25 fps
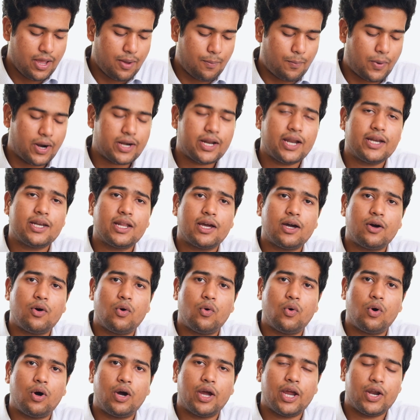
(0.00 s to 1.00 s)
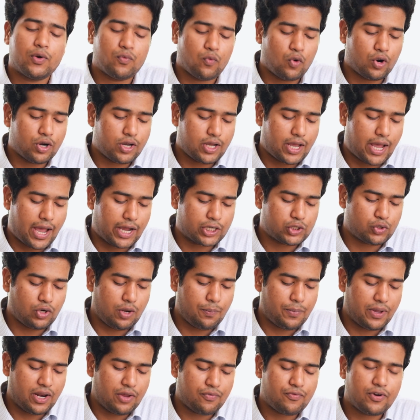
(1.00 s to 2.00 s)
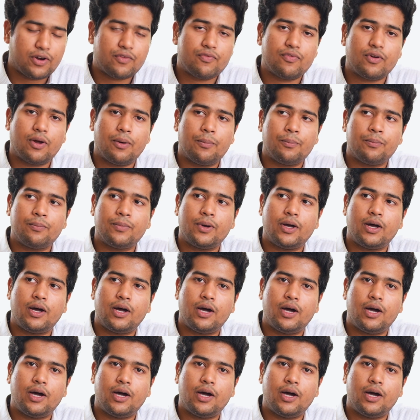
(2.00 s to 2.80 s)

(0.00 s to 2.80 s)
but it would actually benefit from